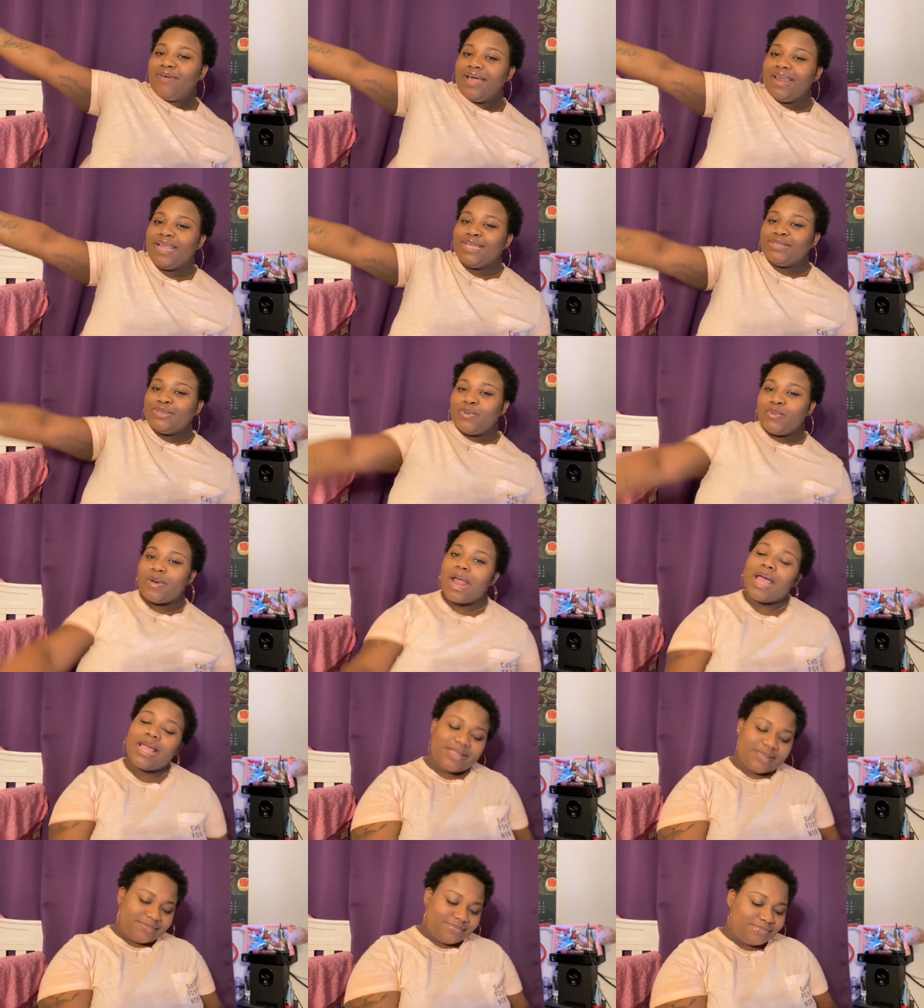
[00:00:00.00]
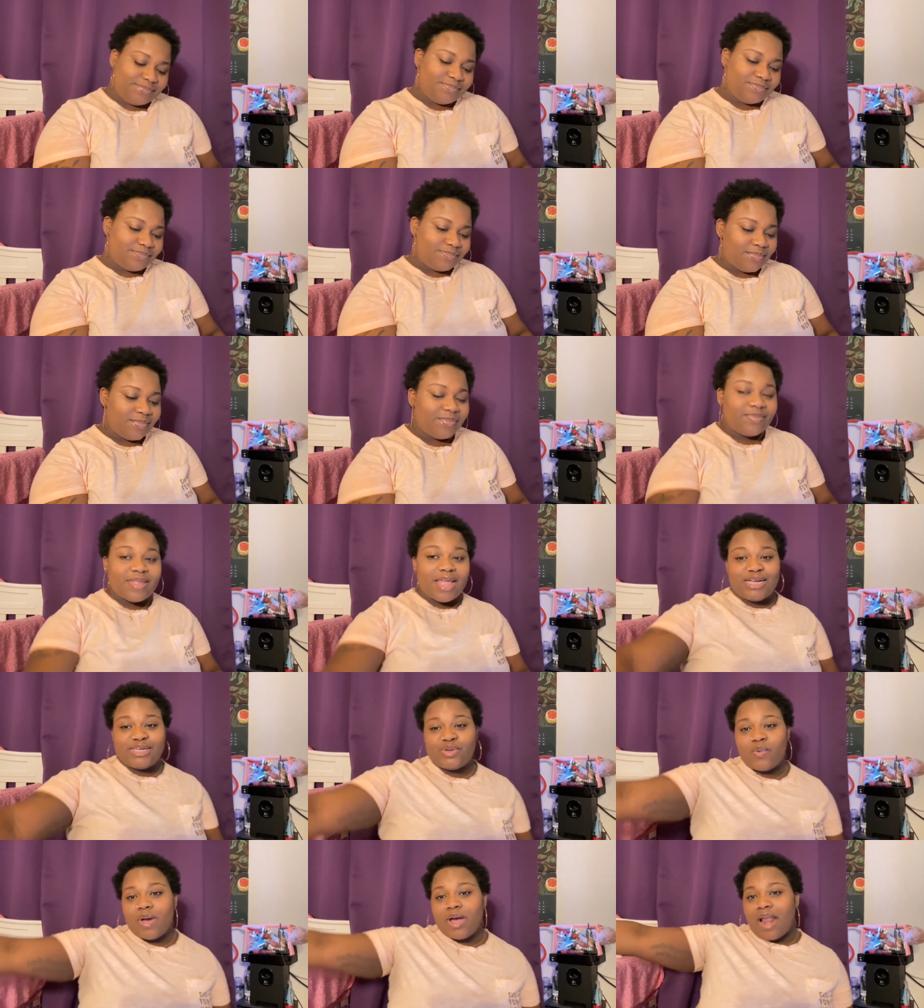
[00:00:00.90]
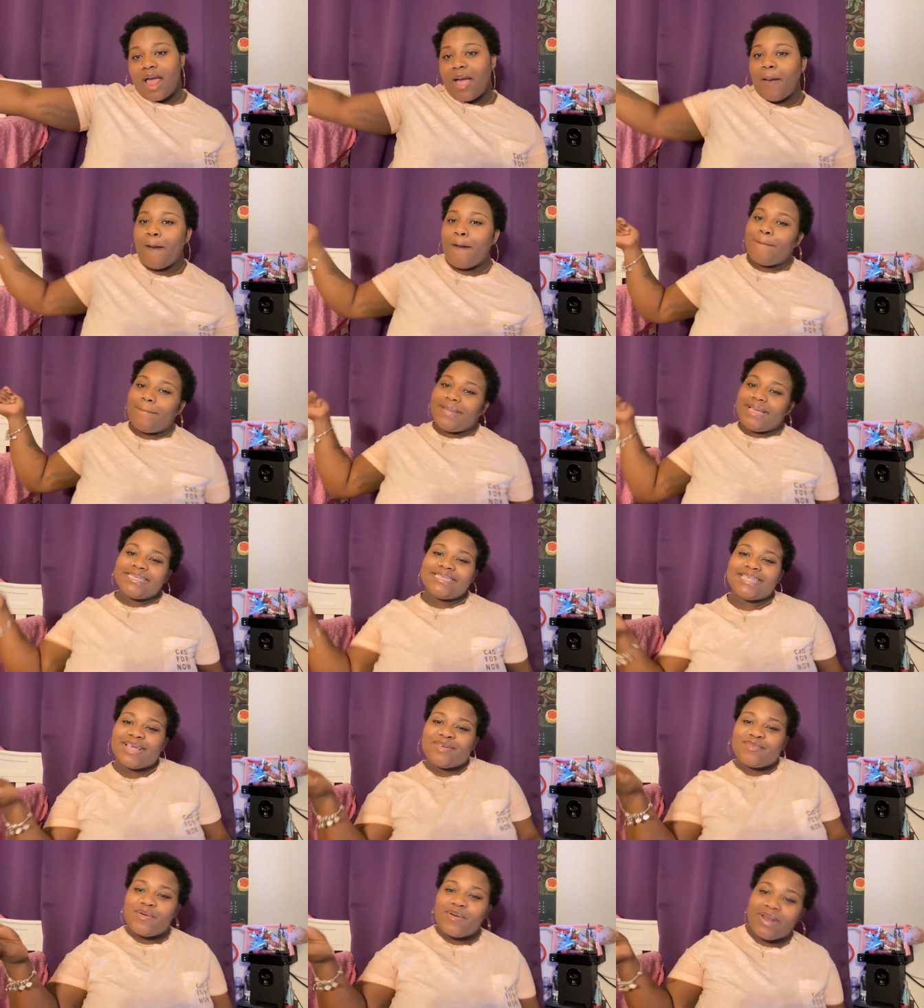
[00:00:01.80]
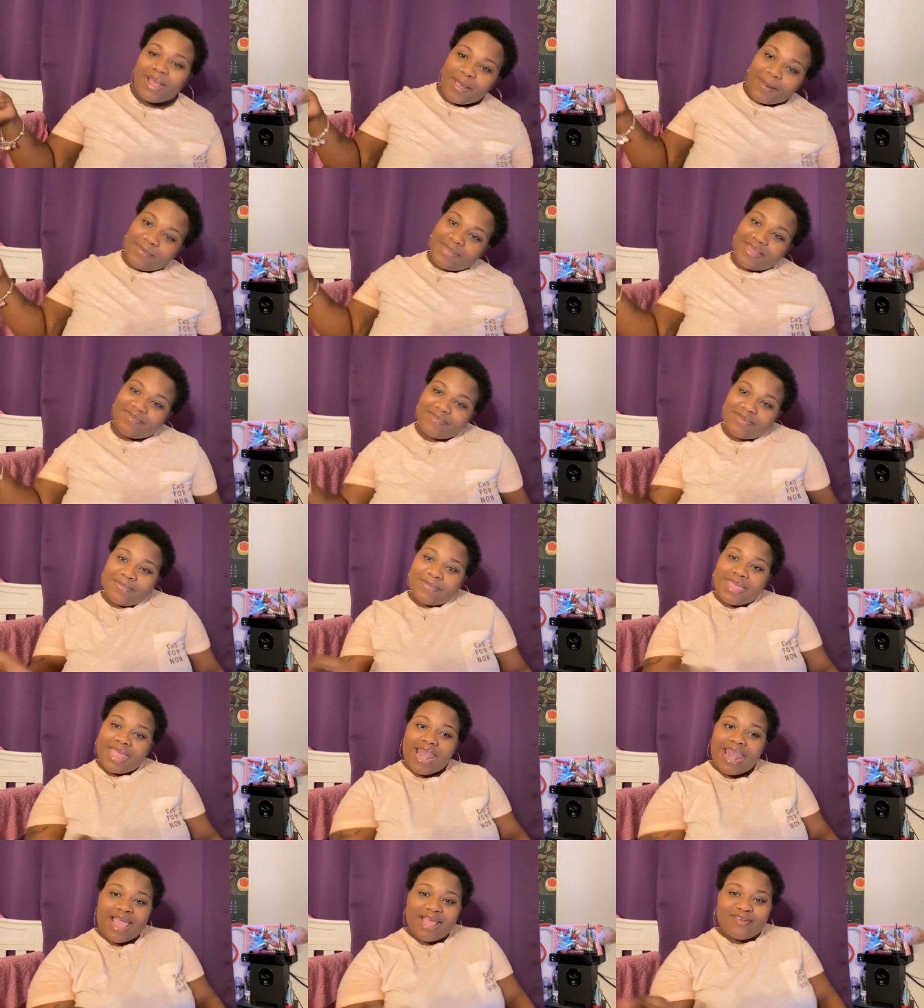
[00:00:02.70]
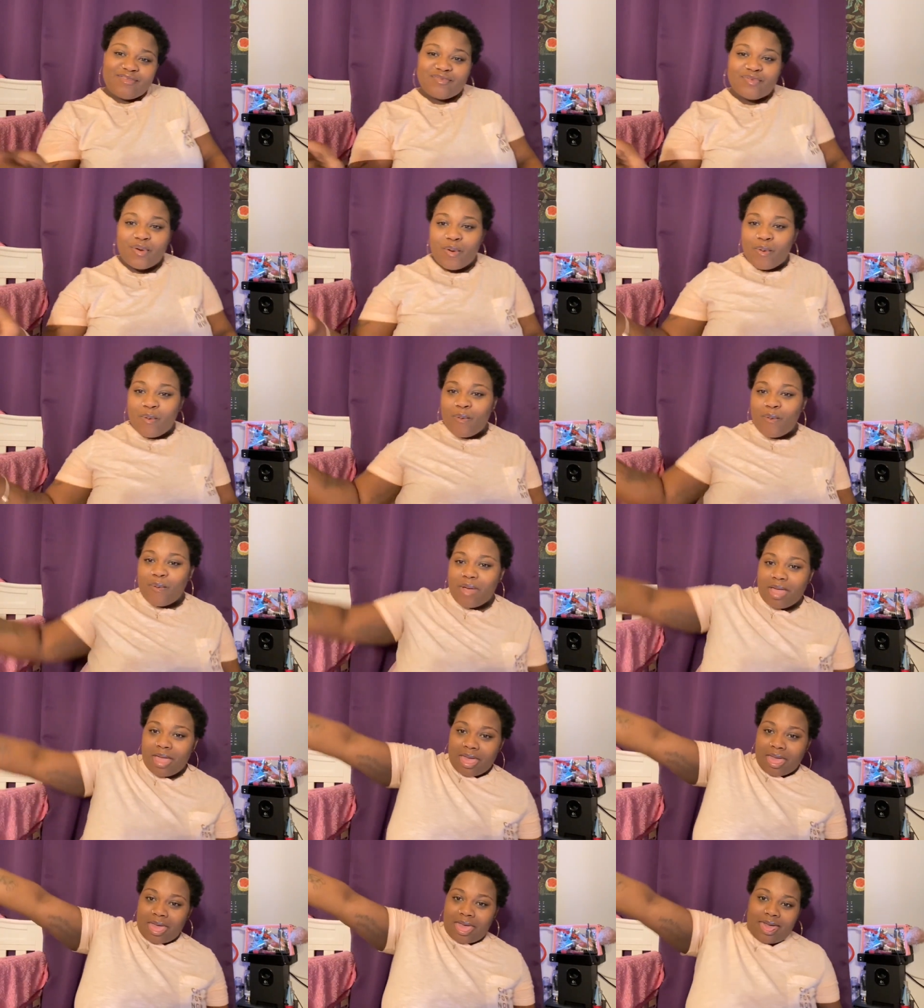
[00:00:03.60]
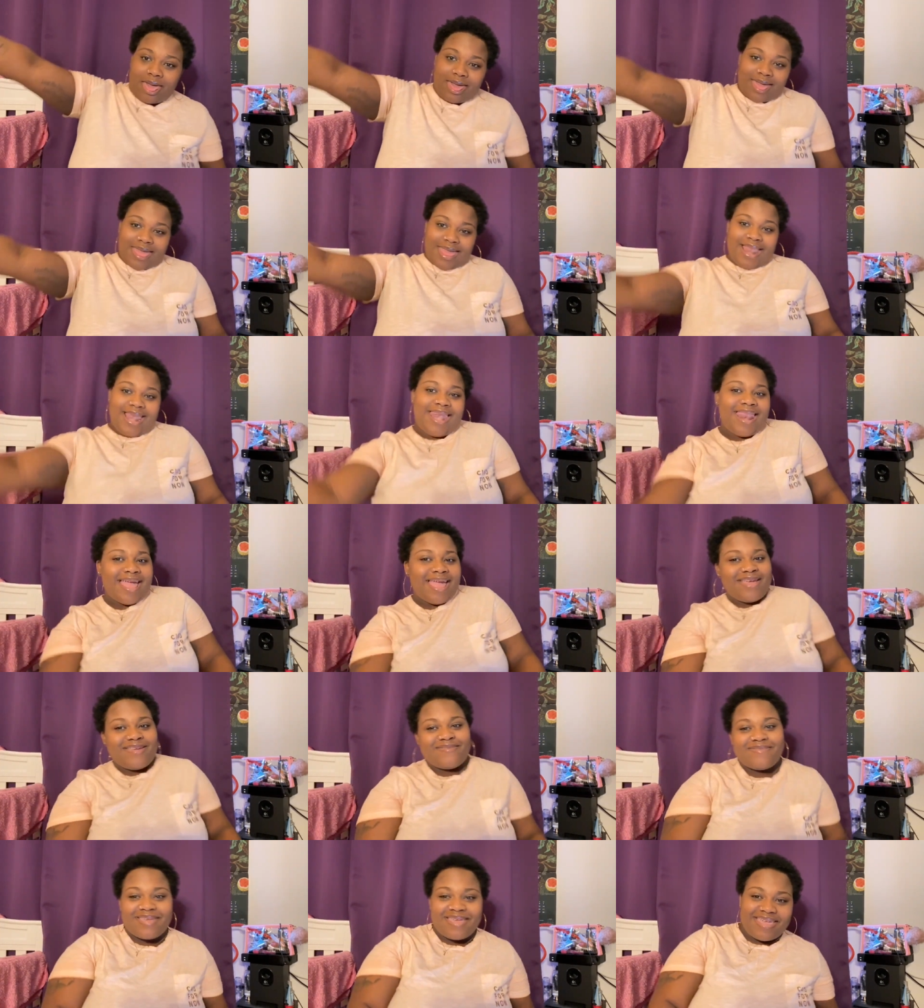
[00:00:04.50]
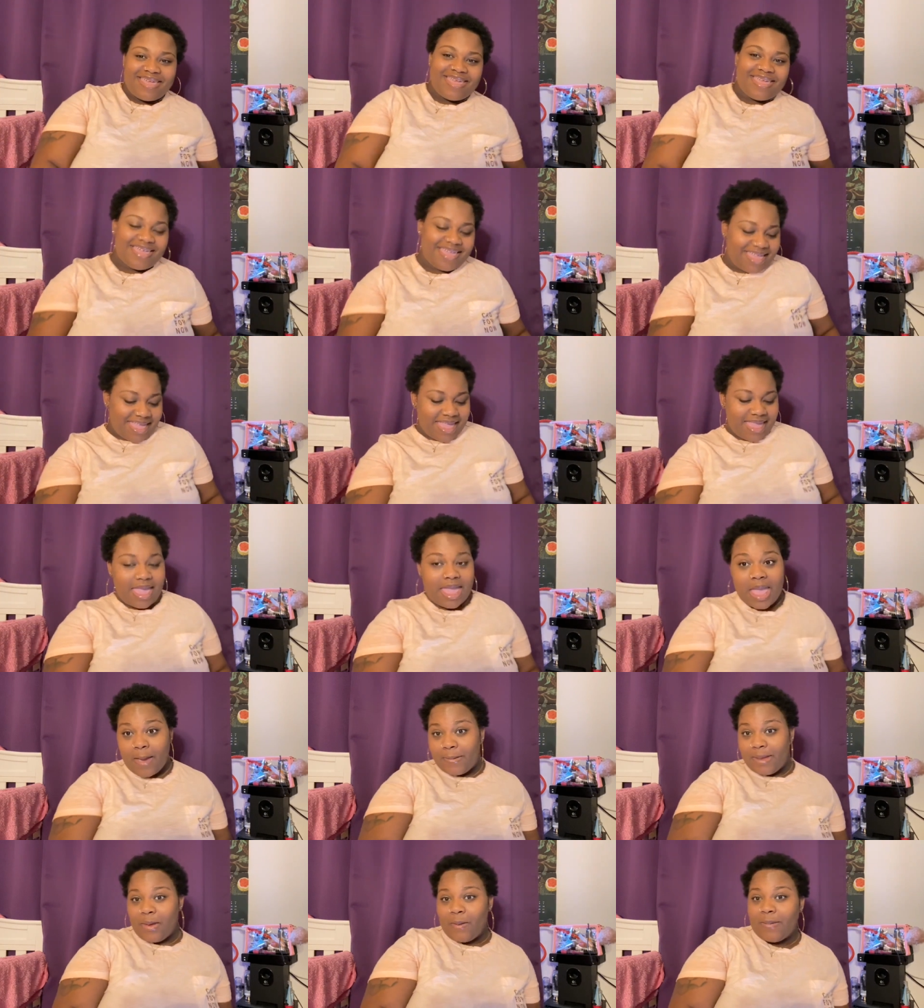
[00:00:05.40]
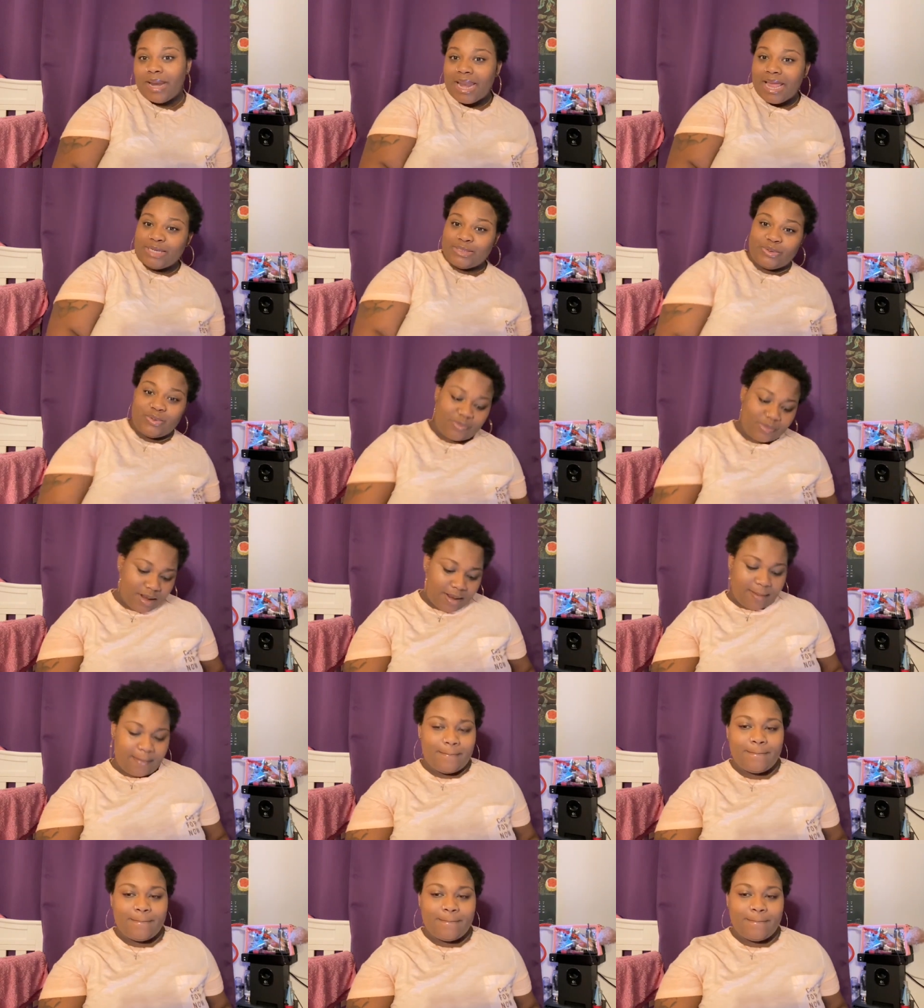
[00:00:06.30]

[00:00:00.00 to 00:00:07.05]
me tonight. Turn up your busy body, giving me life, oh, hey life, hey. Eh. You